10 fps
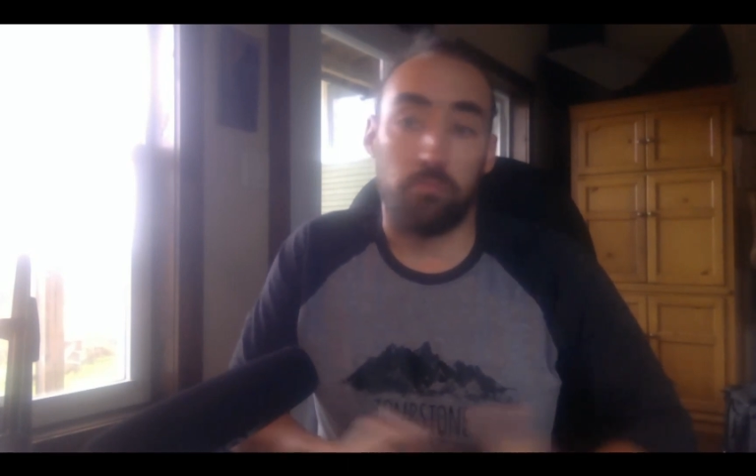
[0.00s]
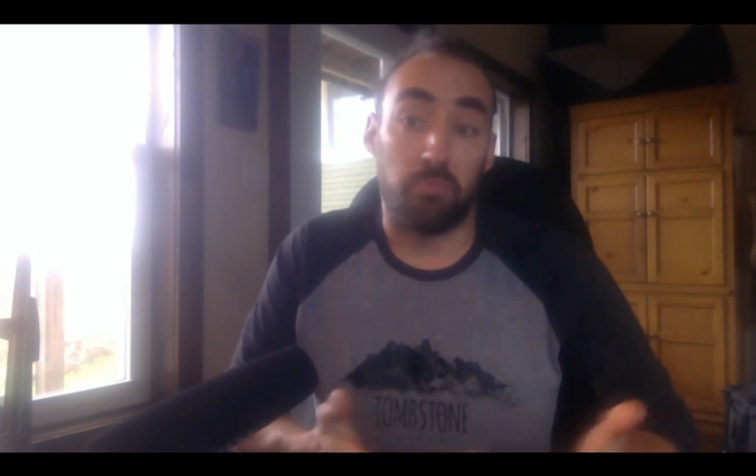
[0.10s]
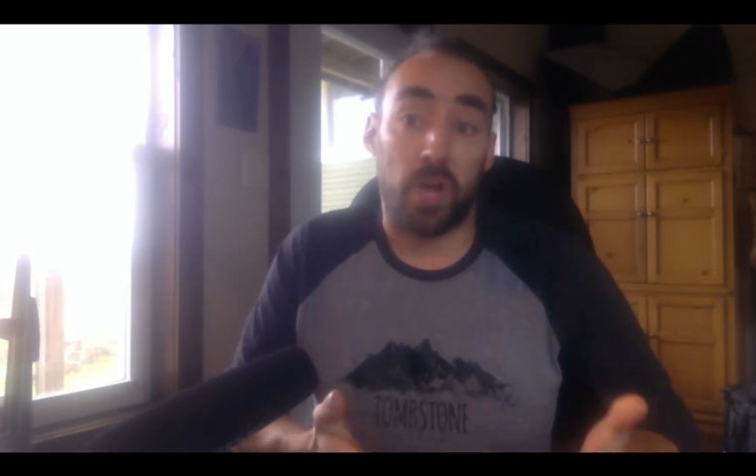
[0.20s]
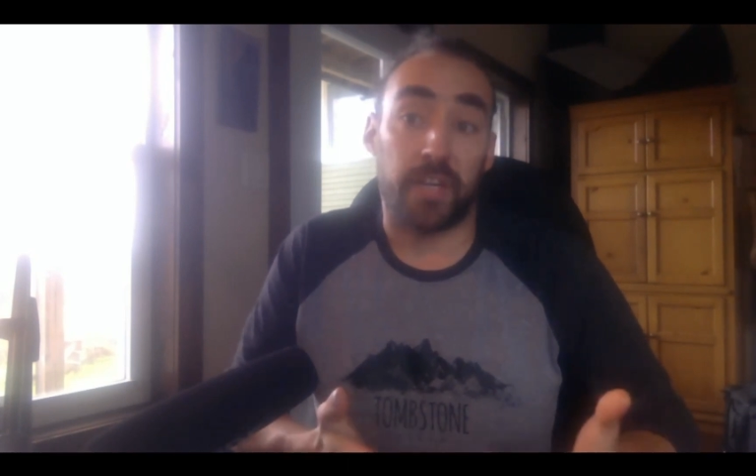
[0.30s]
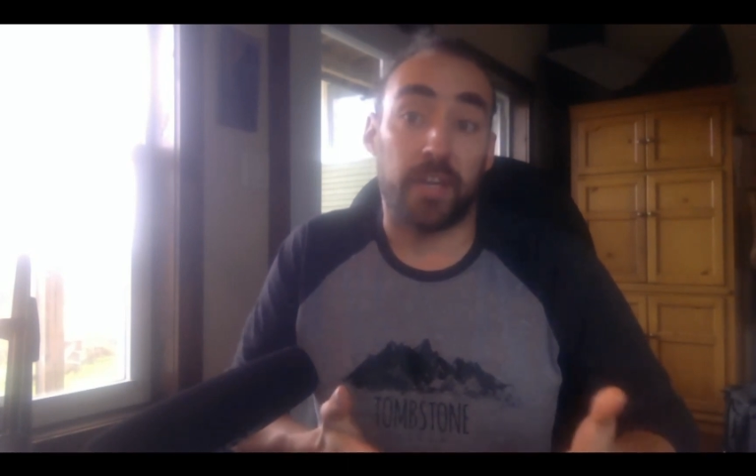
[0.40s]

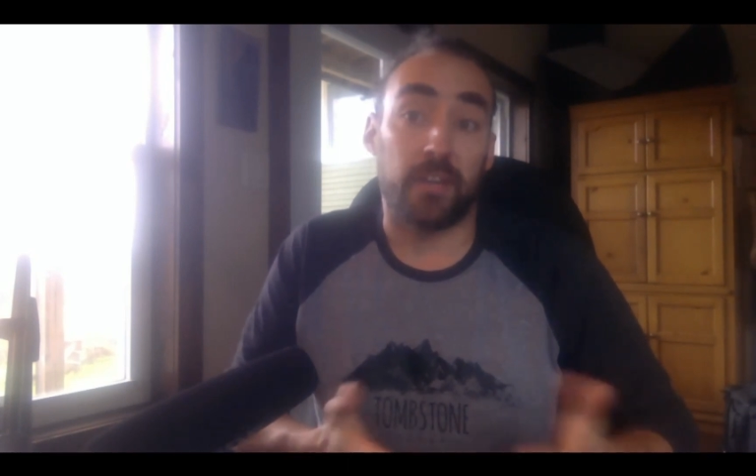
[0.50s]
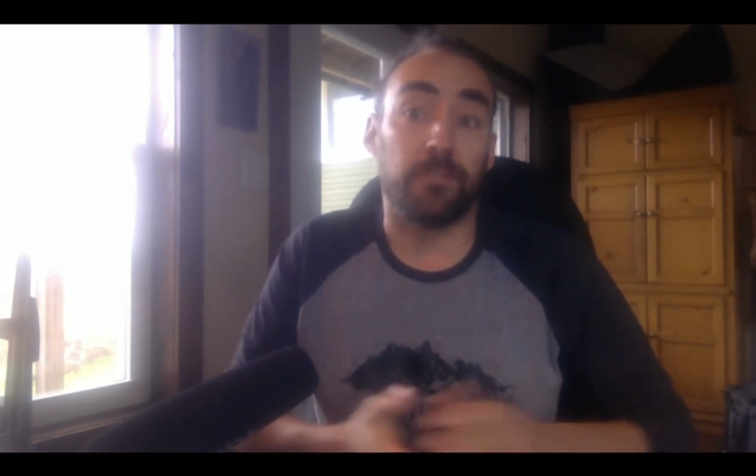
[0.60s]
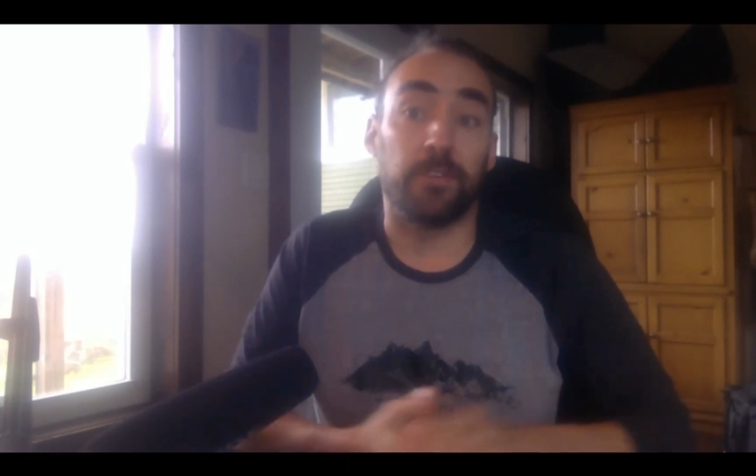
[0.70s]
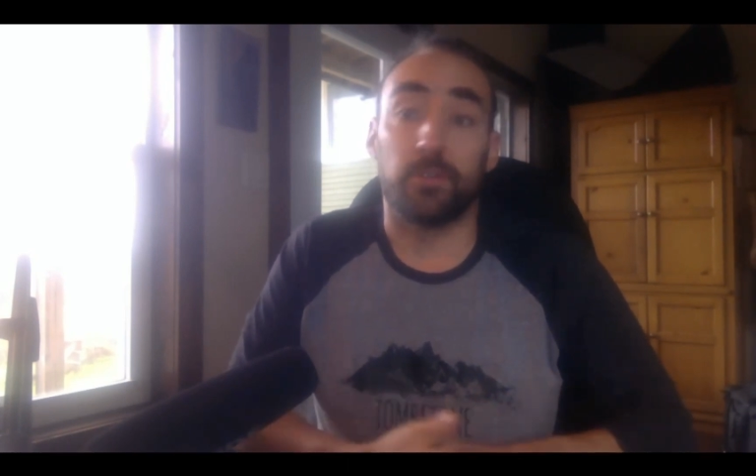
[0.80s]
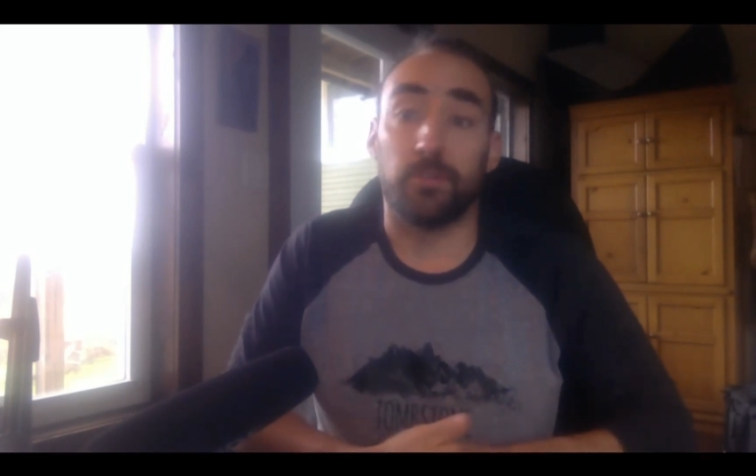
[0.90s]
I can't
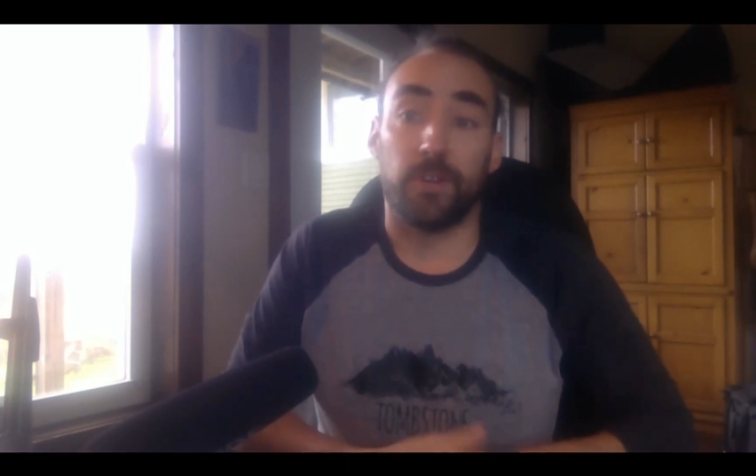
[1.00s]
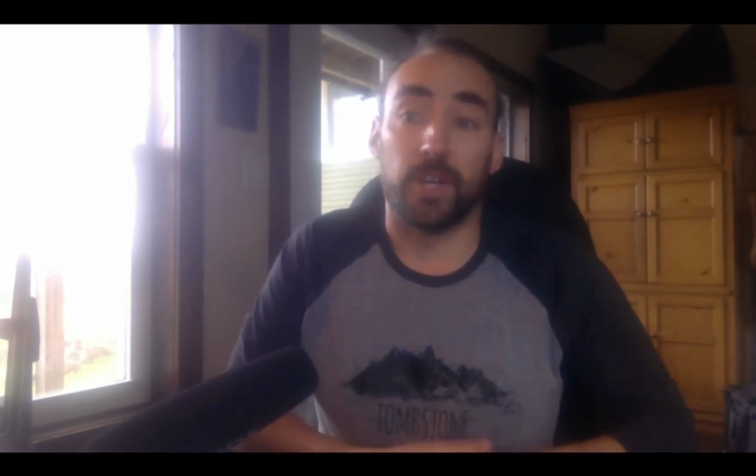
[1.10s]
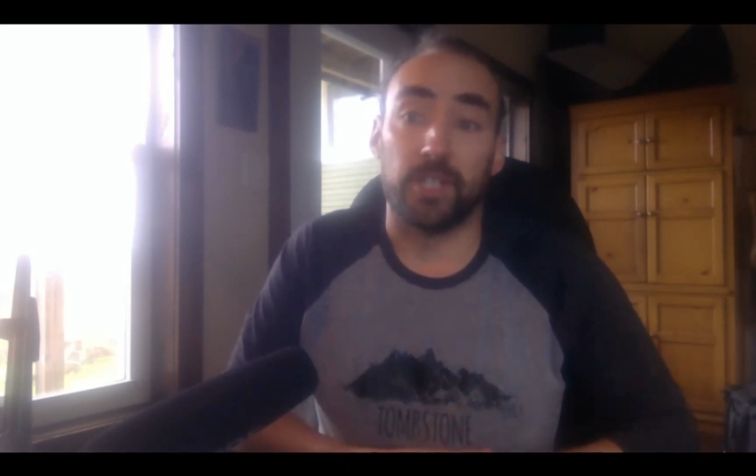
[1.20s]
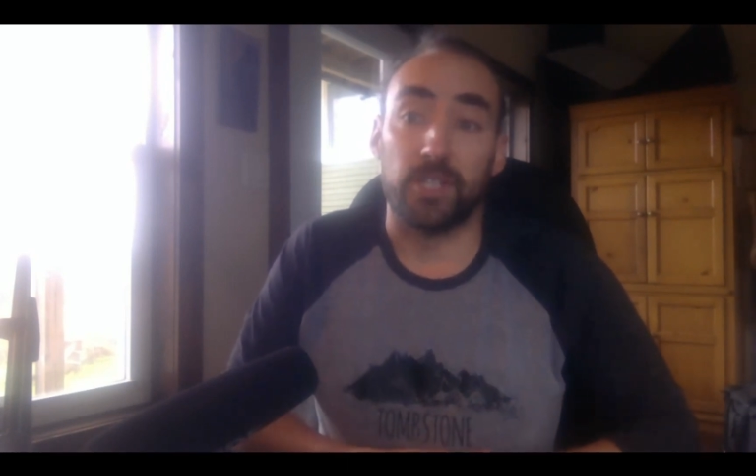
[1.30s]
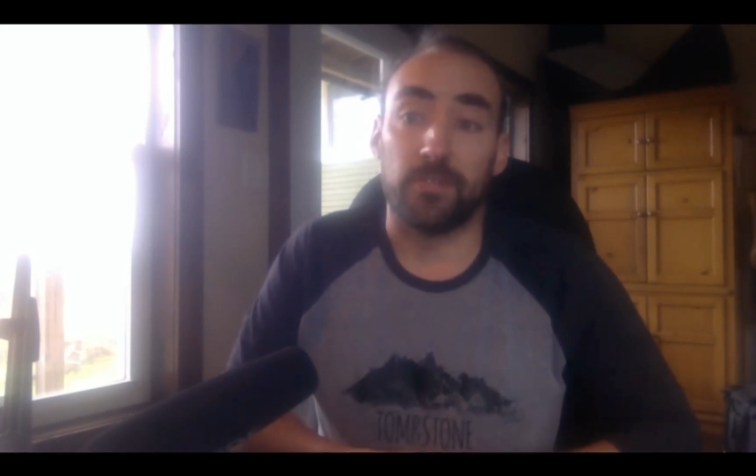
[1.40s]
verify
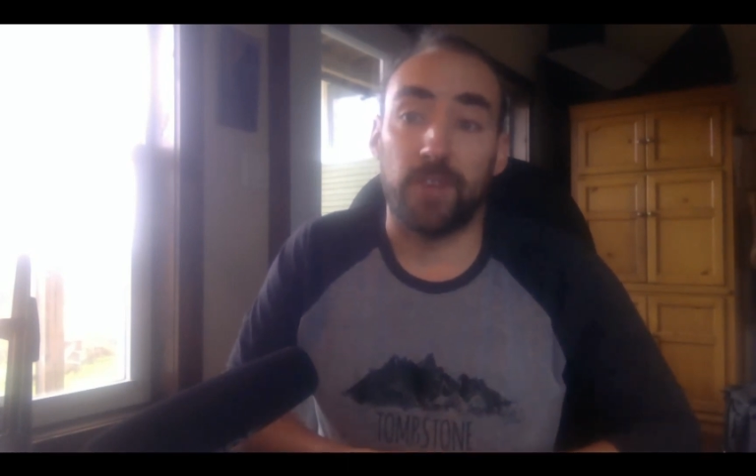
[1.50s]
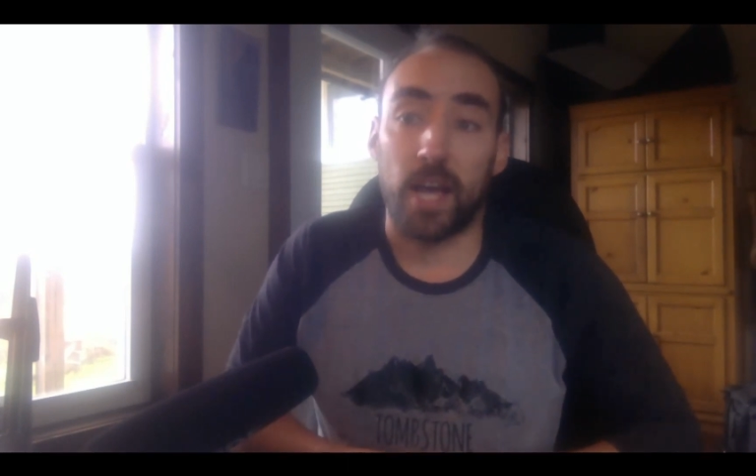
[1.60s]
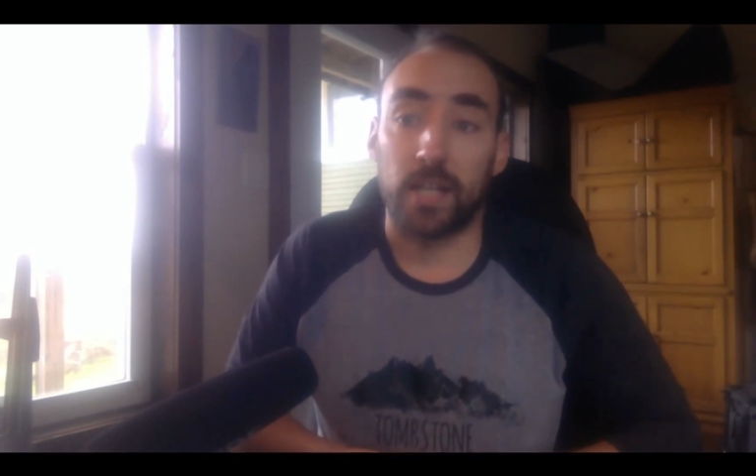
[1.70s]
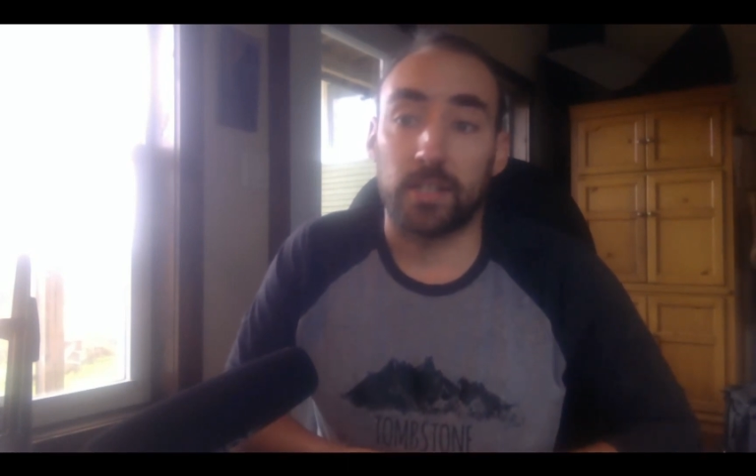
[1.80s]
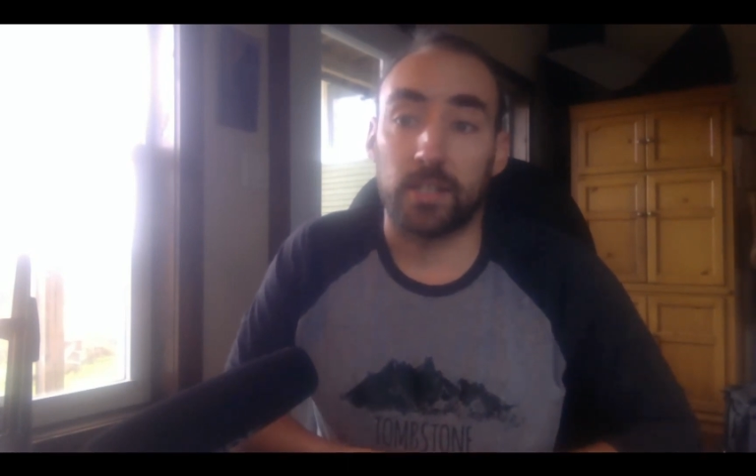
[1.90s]
these
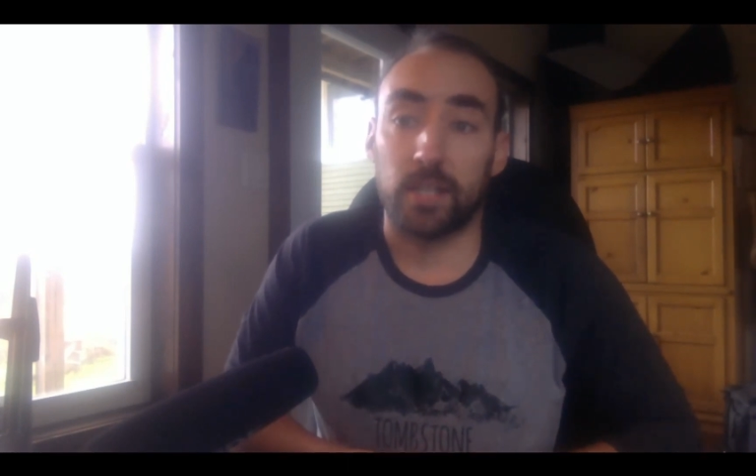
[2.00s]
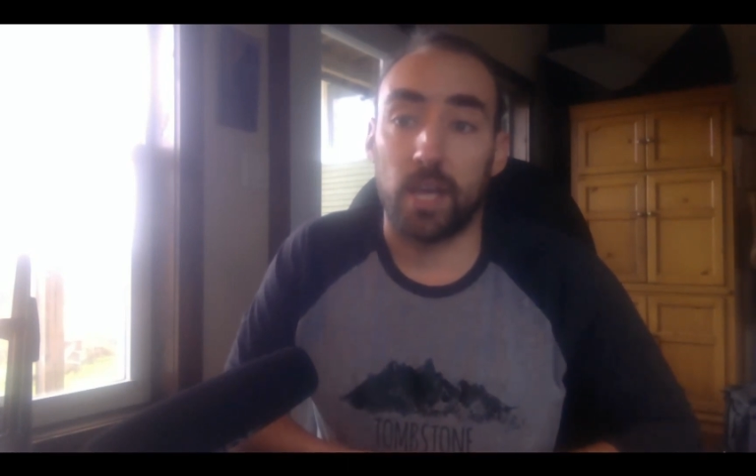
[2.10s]
facts